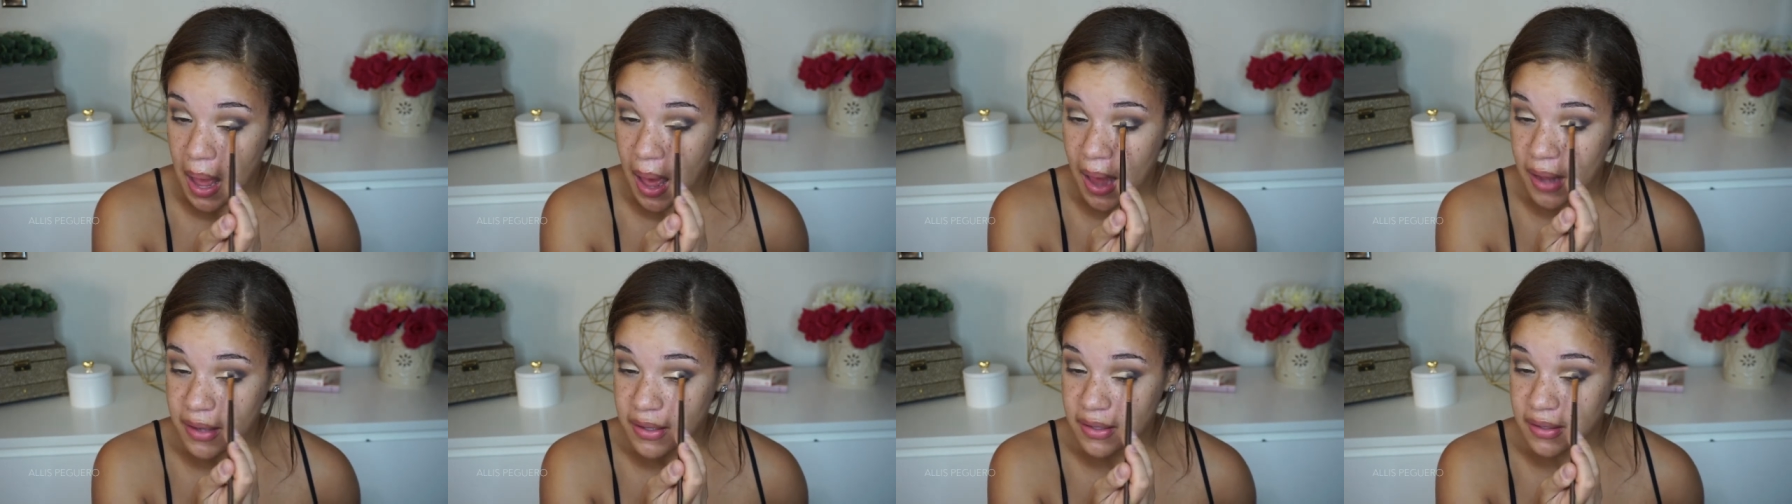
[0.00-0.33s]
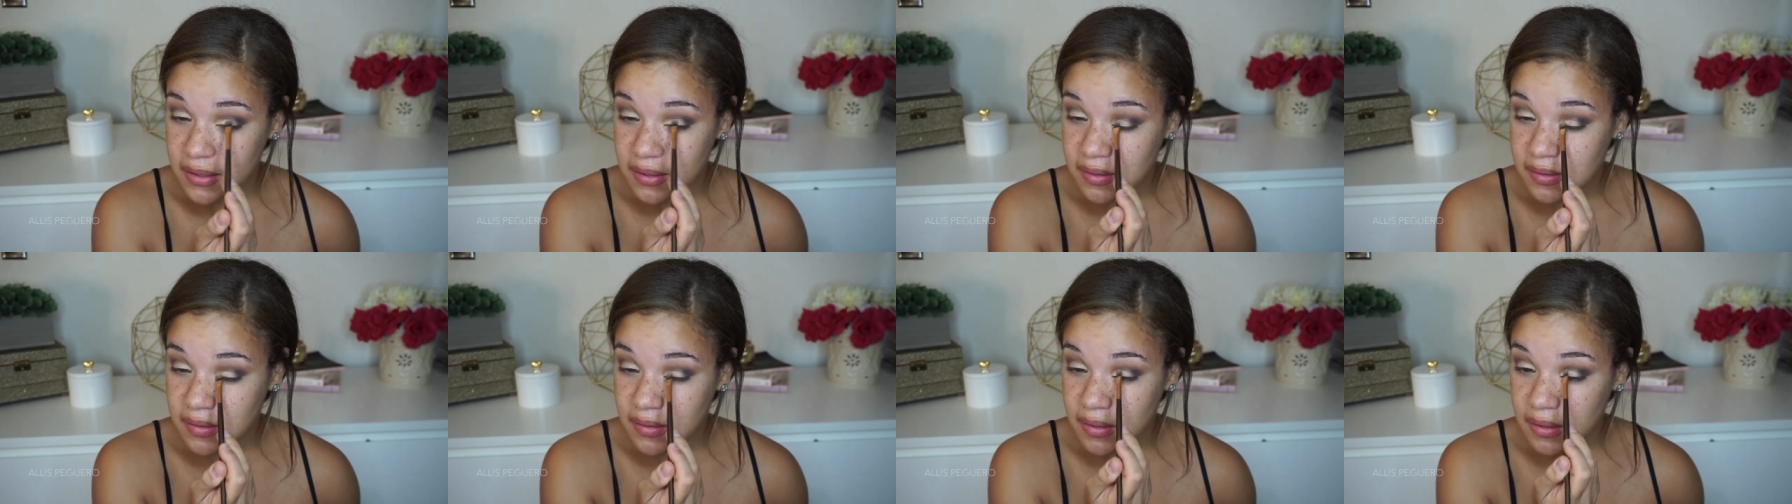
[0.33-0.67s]
I
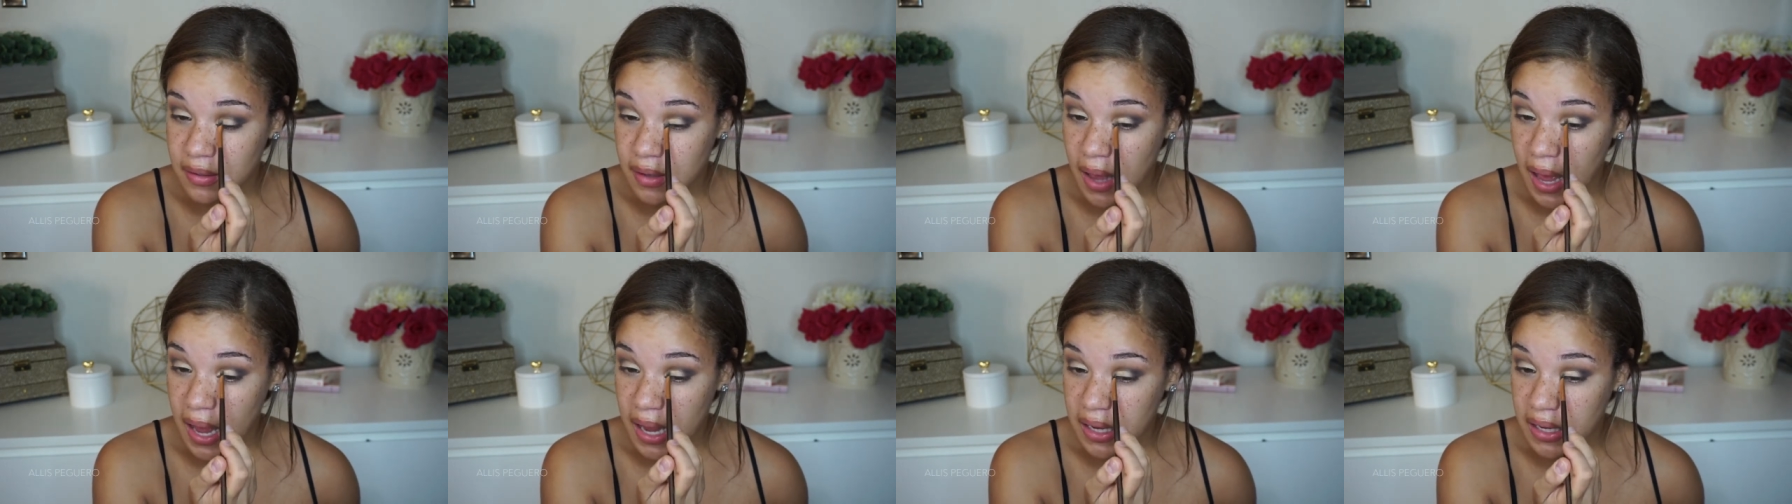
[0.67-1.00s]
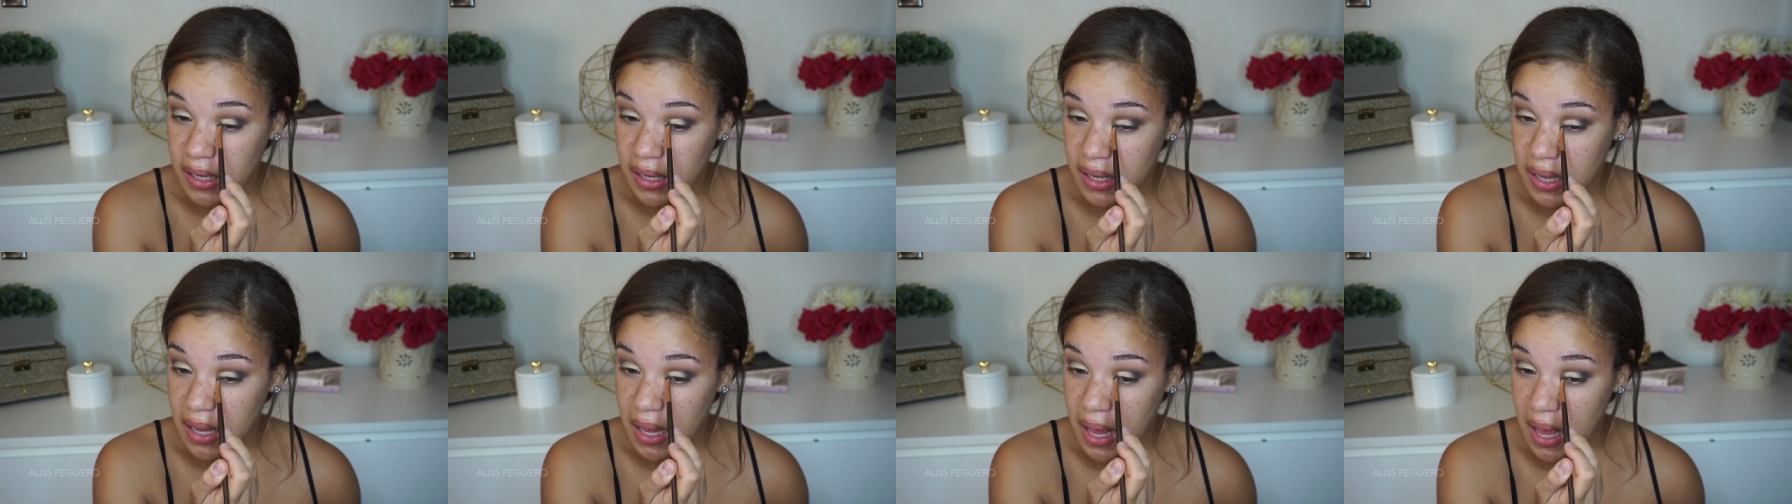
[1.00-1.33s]
just,
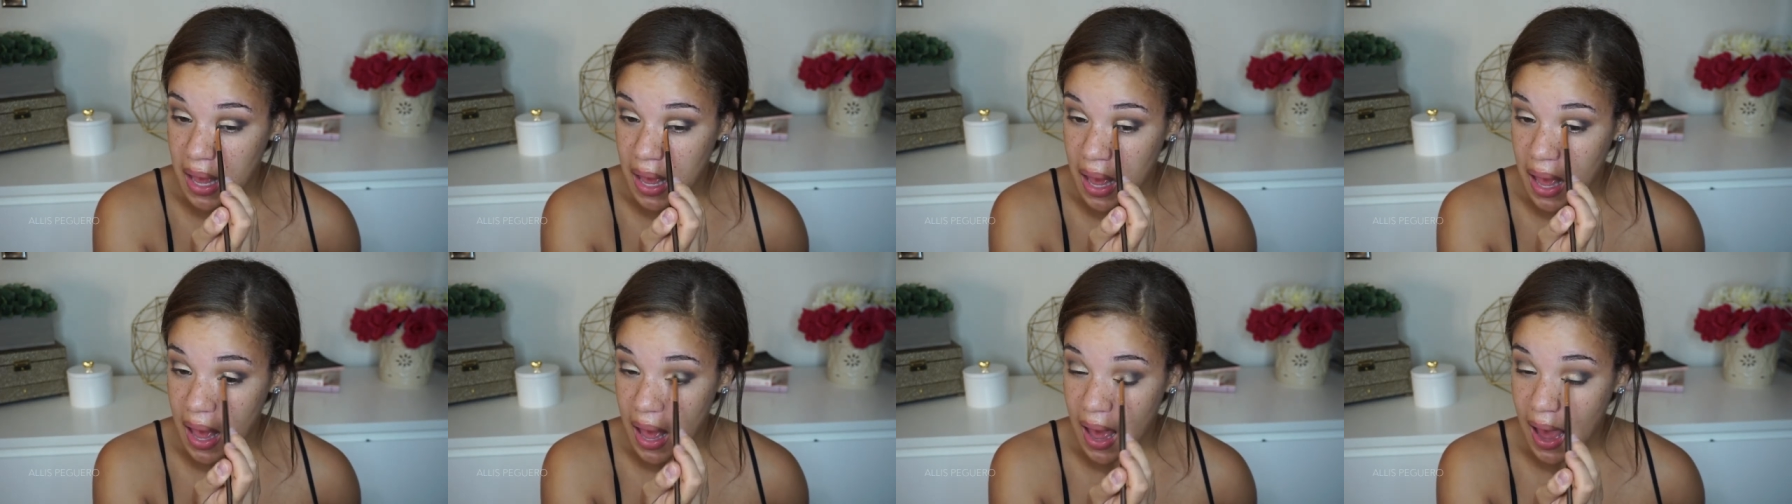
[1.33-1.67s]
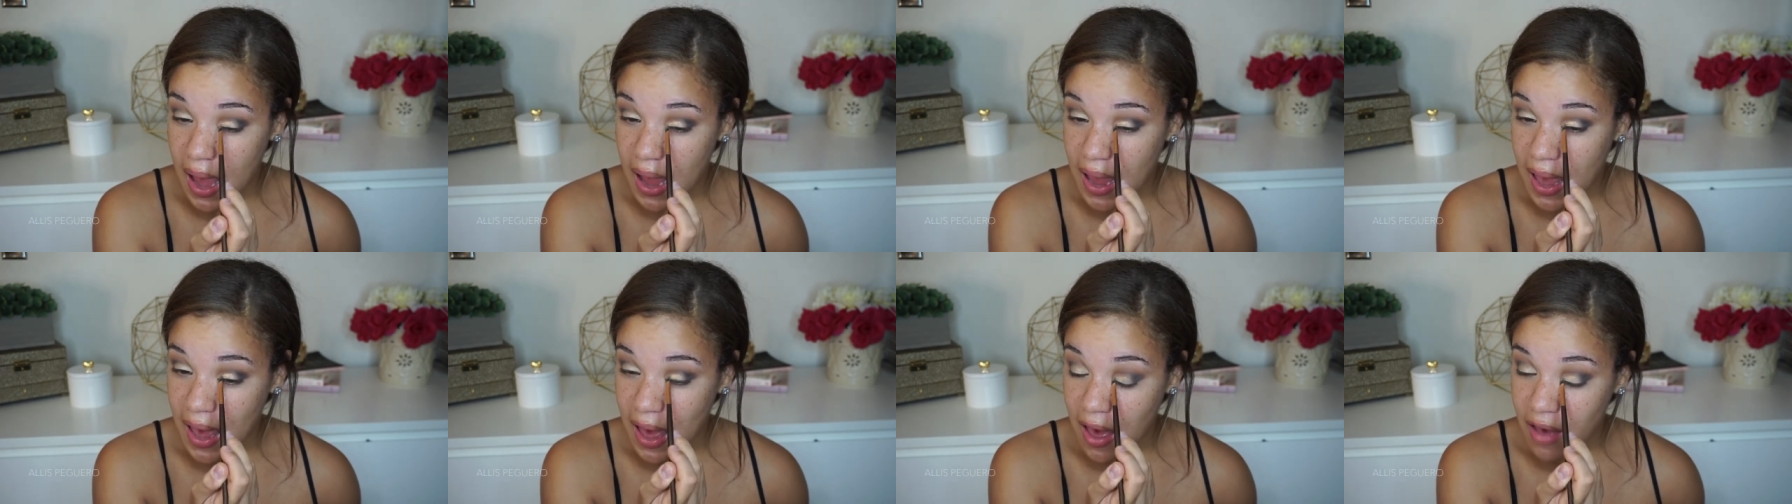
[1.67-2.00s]
I,
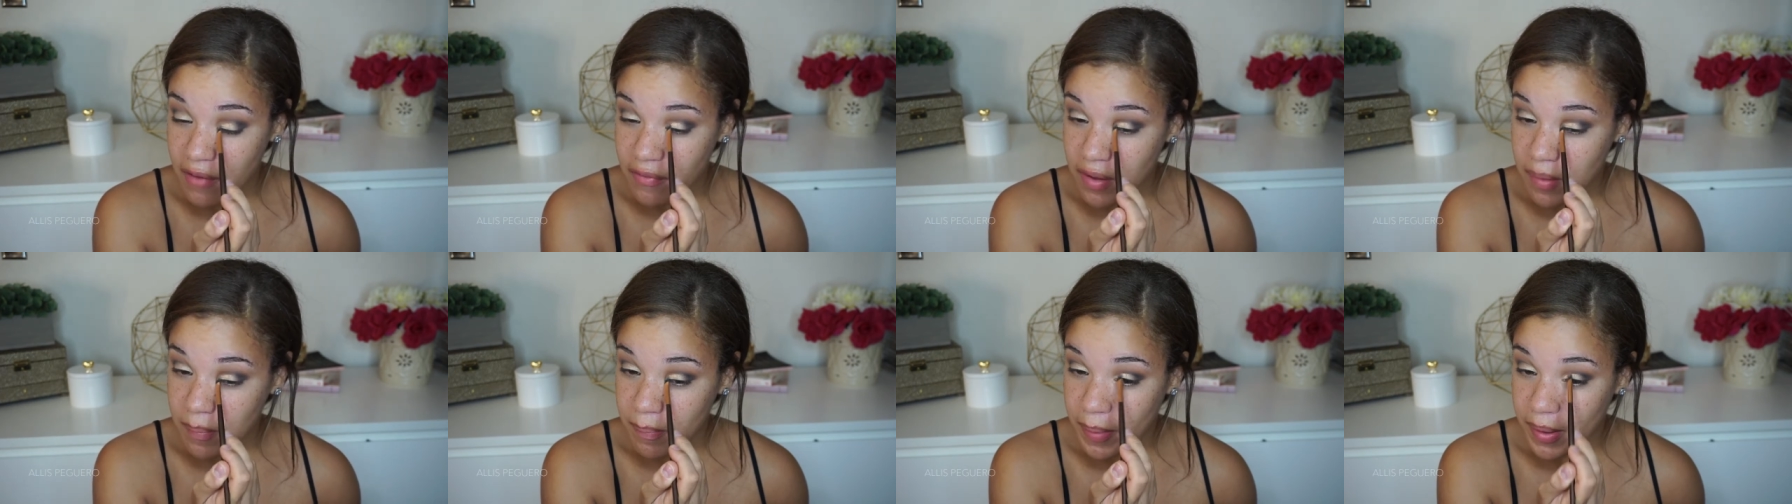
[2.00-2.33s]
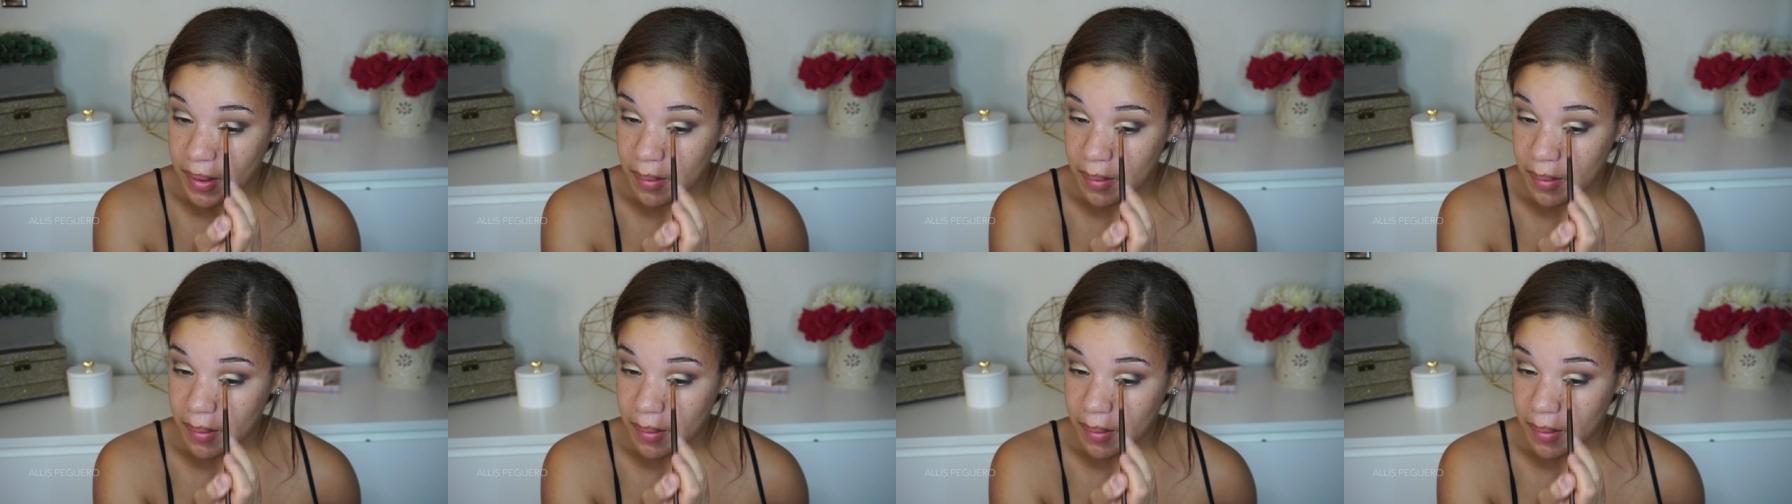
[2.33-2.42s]
I have it,